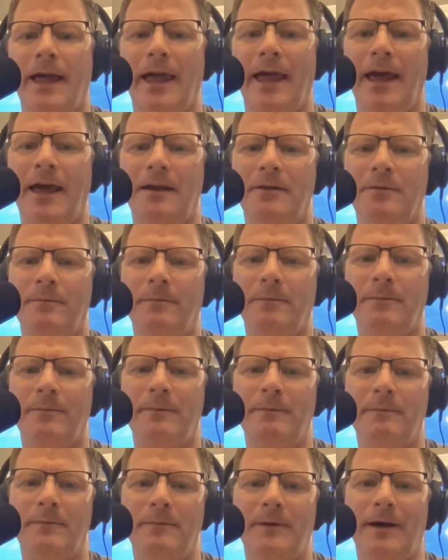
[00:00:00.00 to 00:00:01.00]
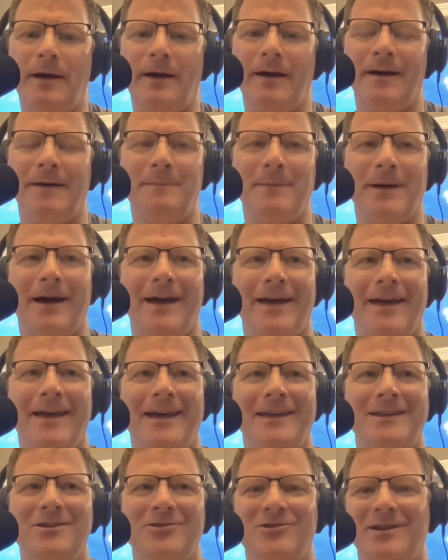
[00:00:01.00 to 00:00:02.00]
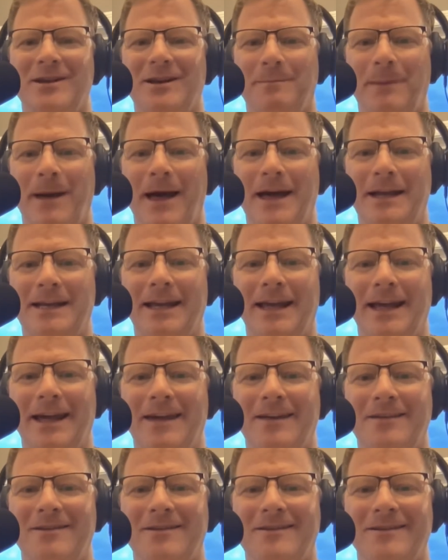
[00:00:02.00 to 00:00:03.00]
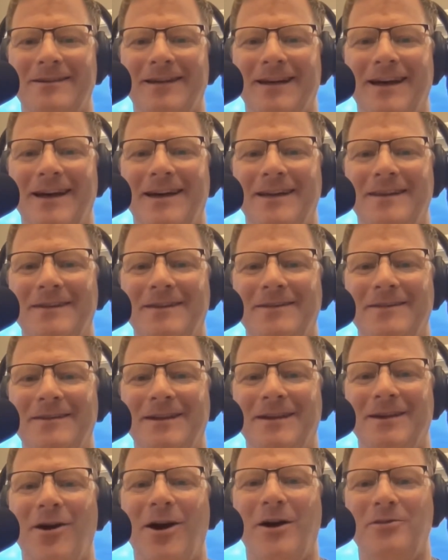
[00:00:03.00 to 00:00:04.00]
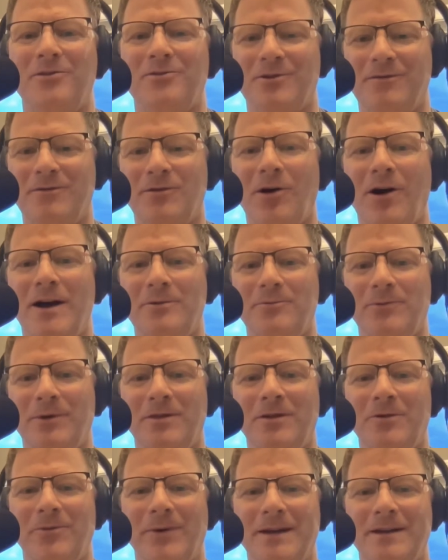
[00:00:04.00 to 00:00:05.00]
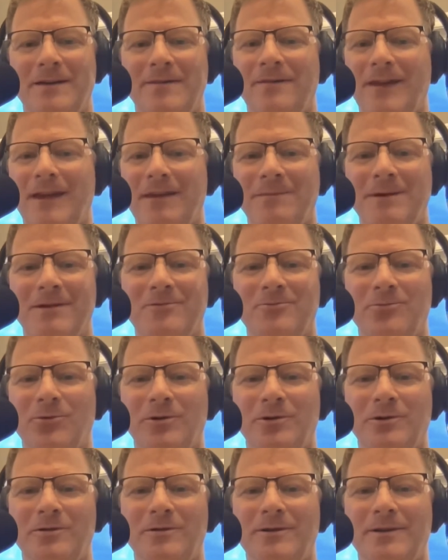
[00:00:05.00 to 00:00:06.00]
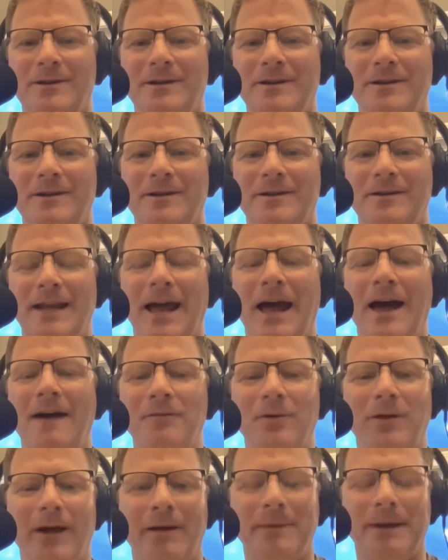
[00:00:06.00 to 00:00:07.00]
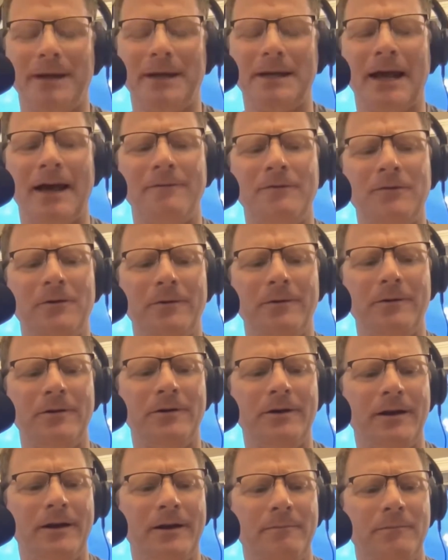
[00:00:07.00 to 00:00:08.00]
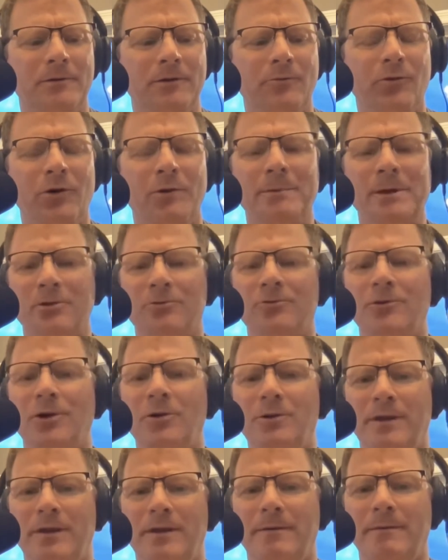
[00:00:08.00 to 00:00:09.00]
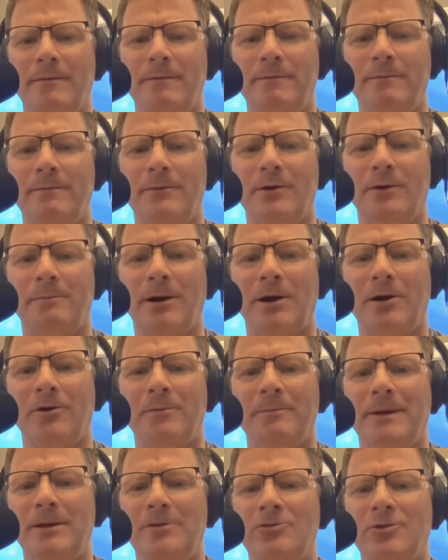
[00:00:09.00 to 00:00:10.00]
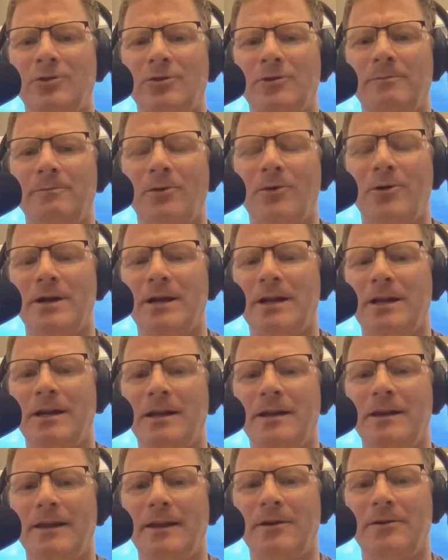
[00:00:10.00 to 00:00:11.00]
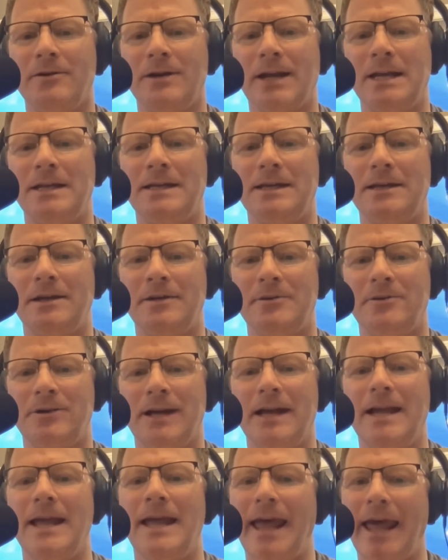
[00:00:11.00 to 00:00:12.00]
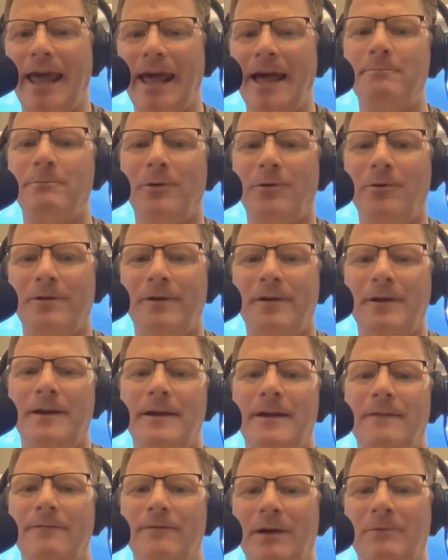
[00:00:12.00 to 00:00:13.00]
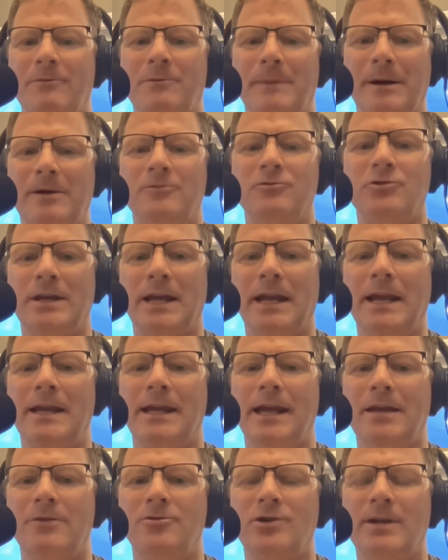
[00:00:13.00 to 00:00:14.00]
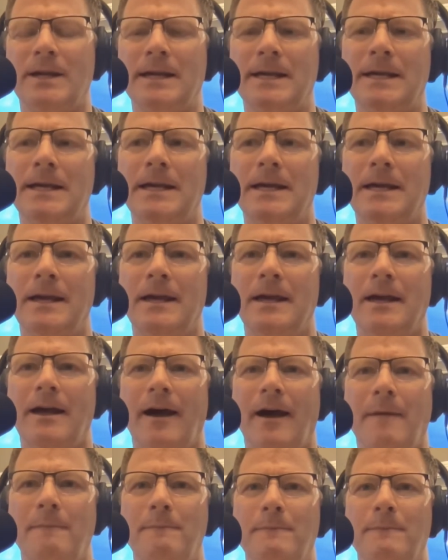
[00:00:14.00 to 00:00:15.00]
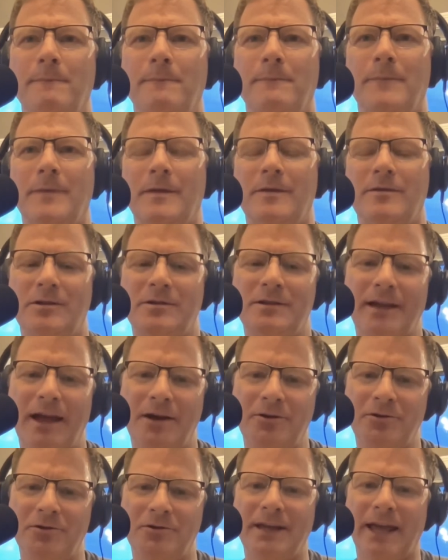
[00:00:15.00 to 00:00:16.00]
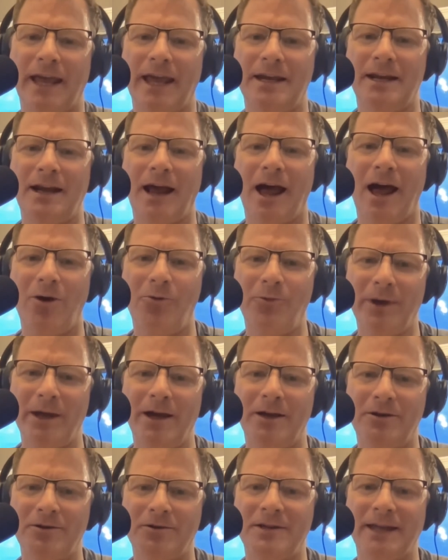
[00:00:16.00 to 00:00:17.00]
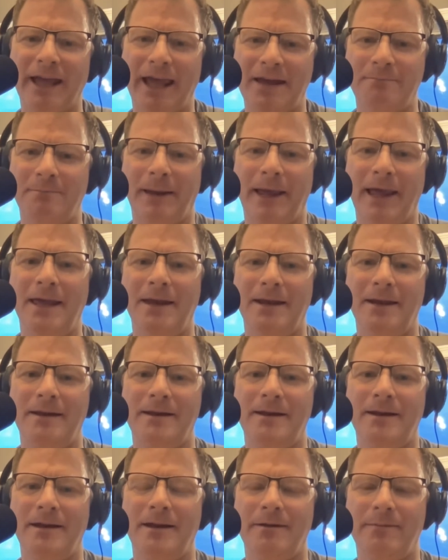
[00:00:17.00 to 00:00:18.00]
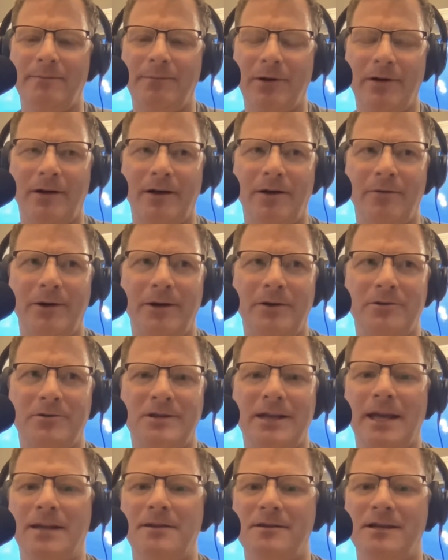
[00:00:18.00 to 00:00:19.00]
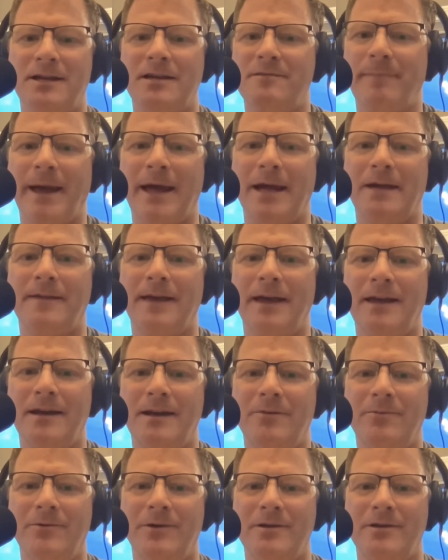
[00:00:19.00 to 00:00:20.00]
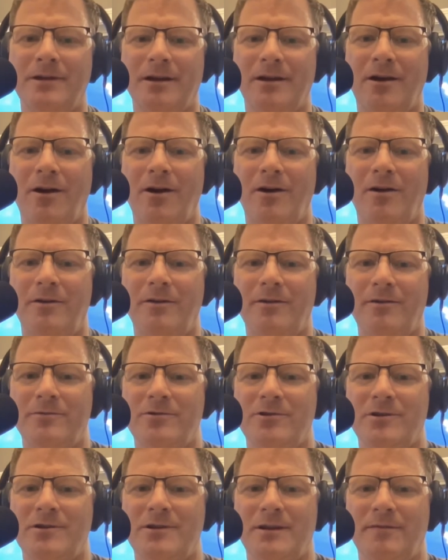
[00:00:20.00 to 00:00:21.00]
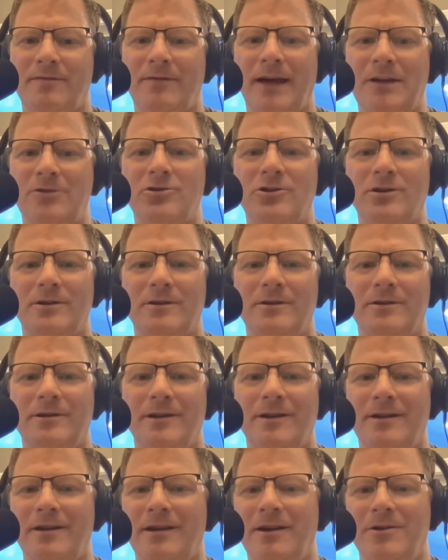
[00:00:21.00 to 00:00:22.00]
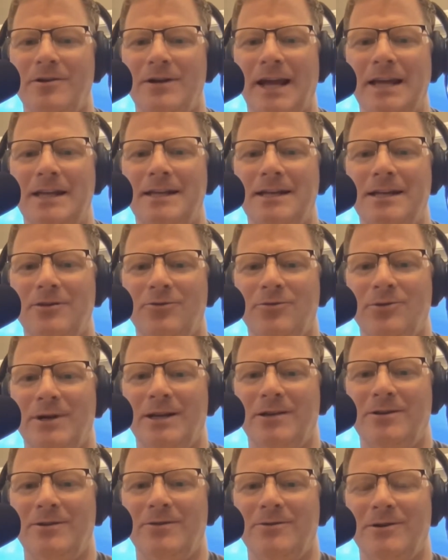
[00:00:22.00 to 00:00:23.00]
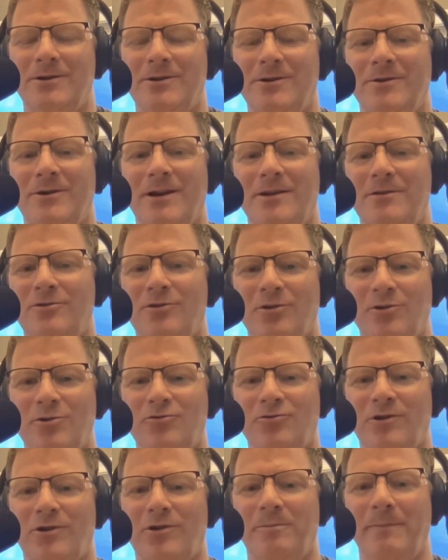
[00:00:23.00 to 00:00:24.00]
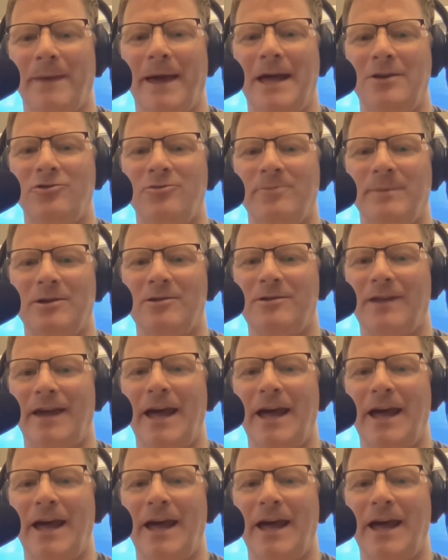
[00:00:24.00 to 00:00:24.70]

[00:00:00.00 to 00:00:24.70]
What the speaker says: And I just did a podcast on the author of Gone with the Wind, a famous world epic novel. The woman who wrote the book, Margaret Mitchell, born in the year 1900, had both fibromyalgia and ADHD. Just understanding how we understand pain and how we understand disease. Back then, it was just infection in the year 1922. And surgical managements.